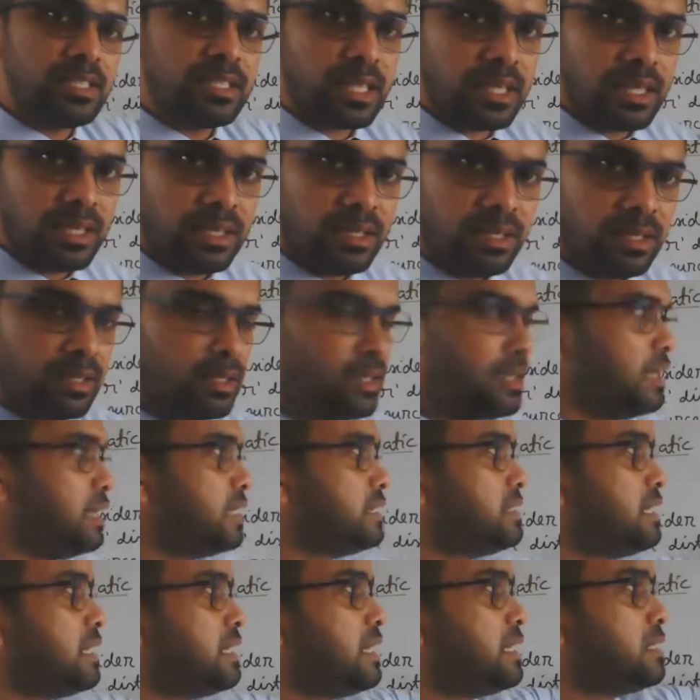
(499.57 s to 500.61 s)
its journey,
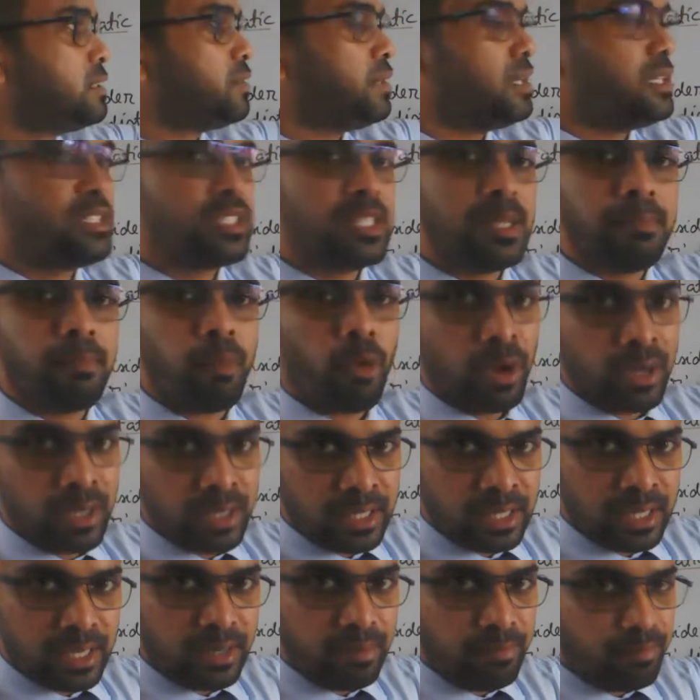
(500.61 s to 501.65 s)
say it has reached a
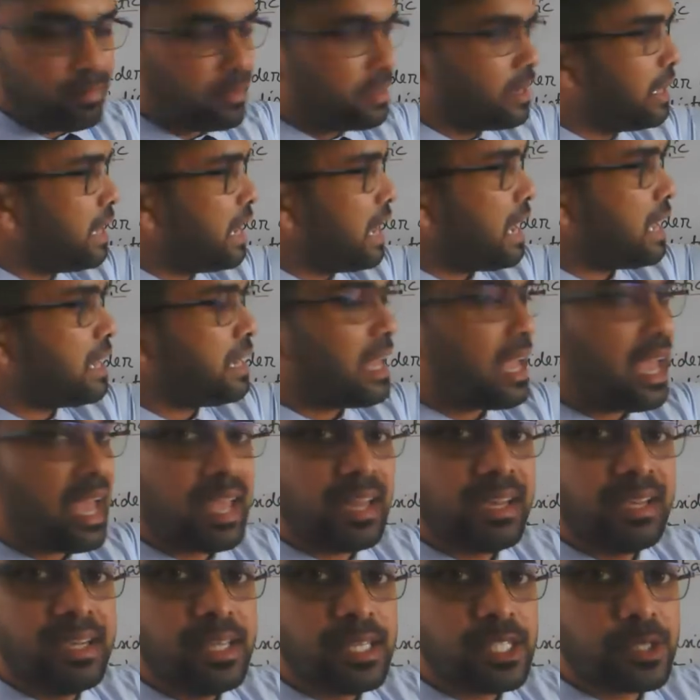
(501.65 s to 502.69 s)
point here, and
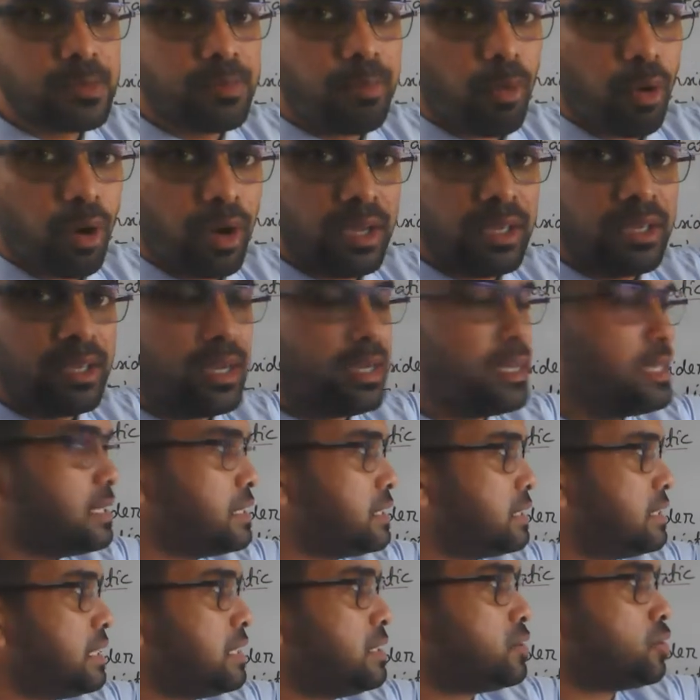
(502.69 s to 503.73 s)
at this point the
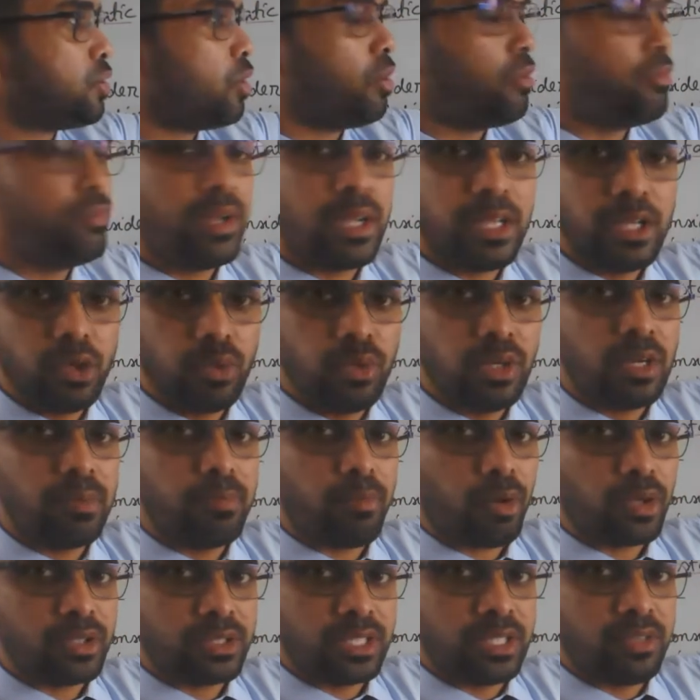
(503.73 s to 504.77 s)
distance of the
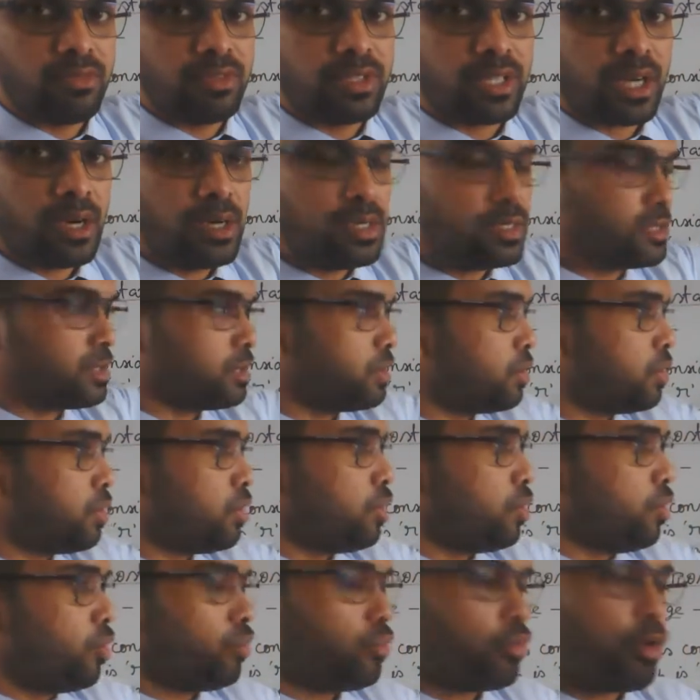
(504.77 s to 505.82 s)
unit positive charge
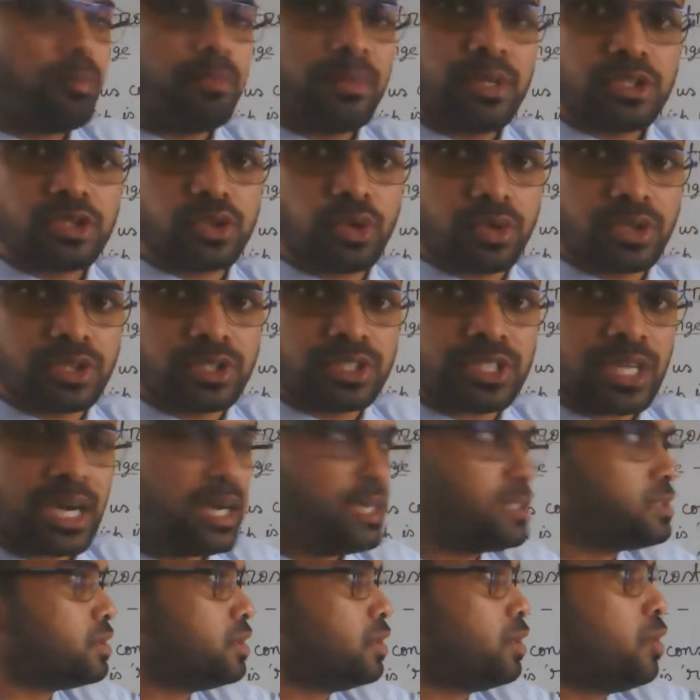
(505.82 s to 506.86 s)
from the source
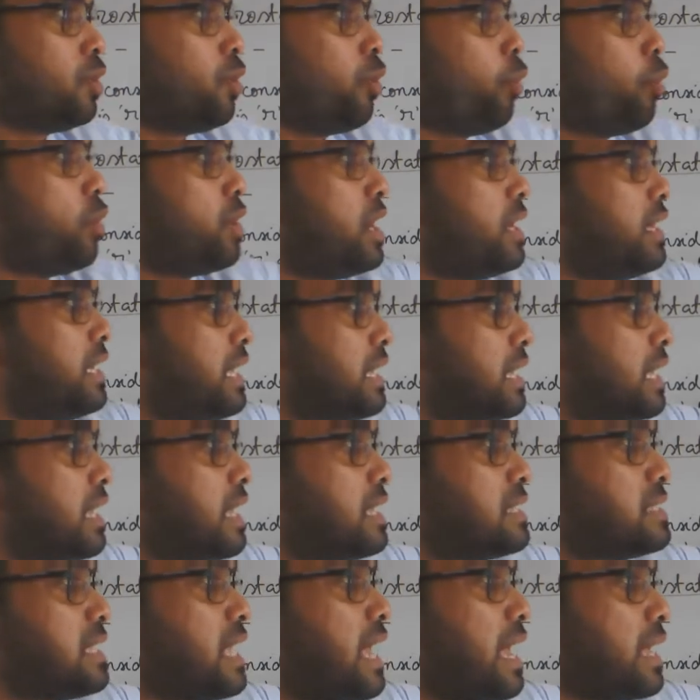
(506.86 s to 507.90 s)
charge we are
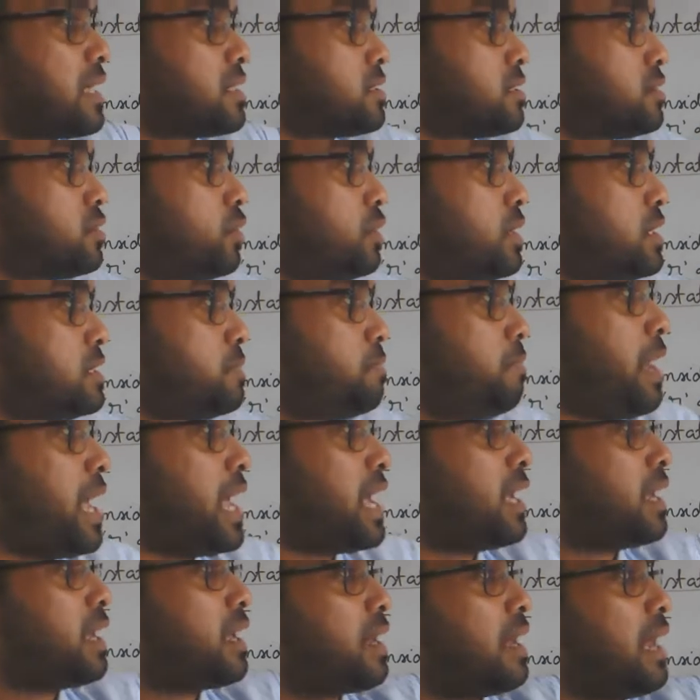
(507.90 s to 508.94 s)
taking as x. So this
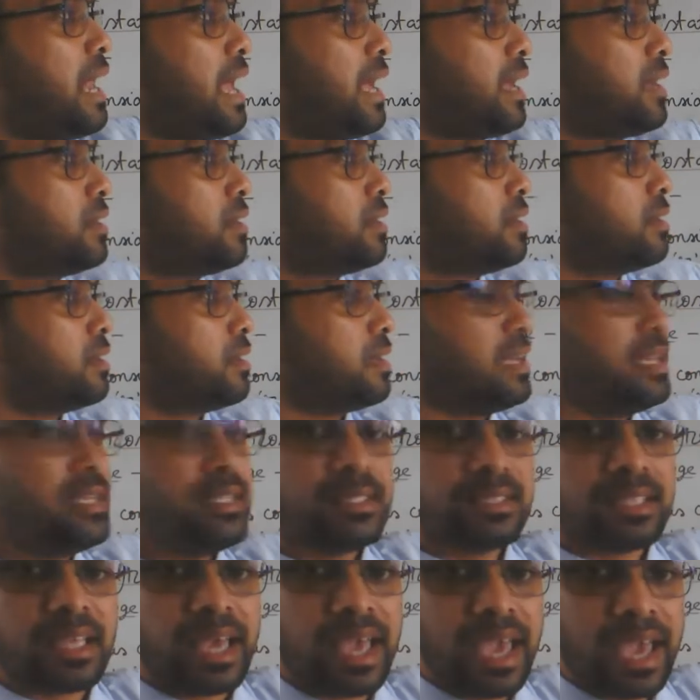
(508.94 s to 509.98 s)
black length
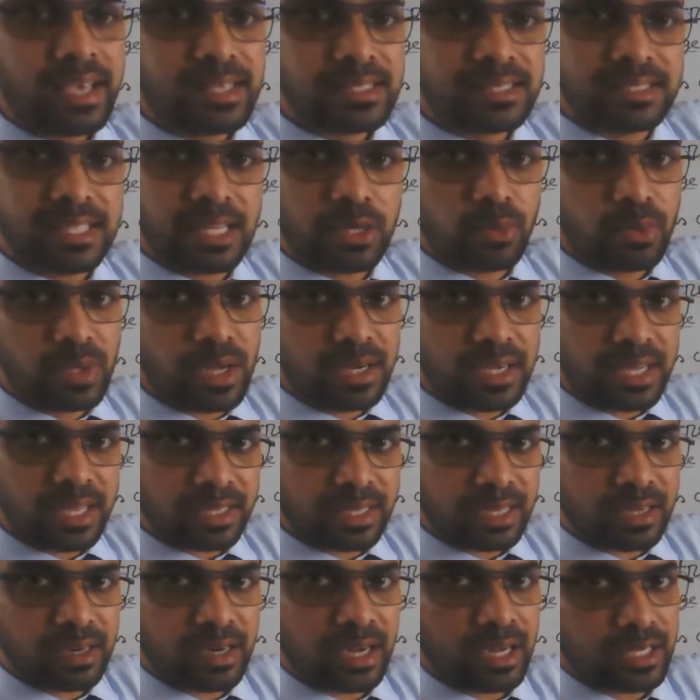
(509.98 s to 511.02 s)
is x that we are
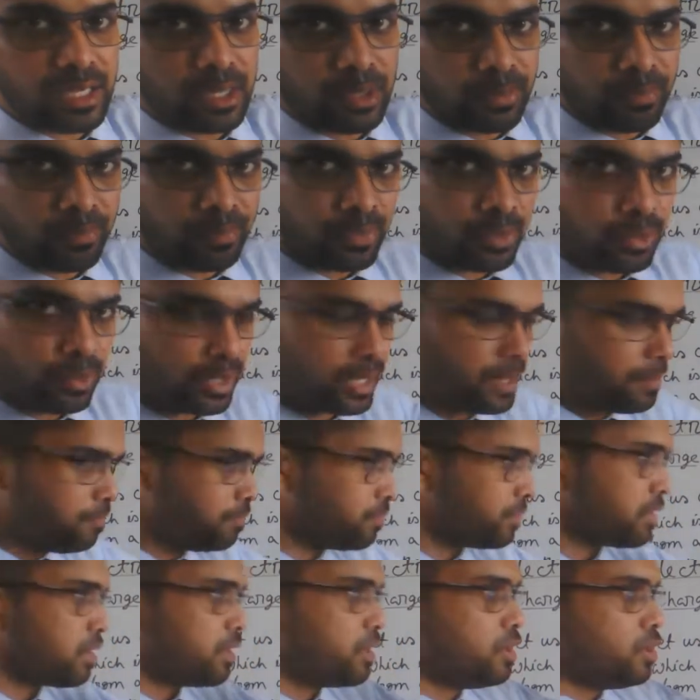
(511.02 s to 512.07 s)
taking right now. Okay,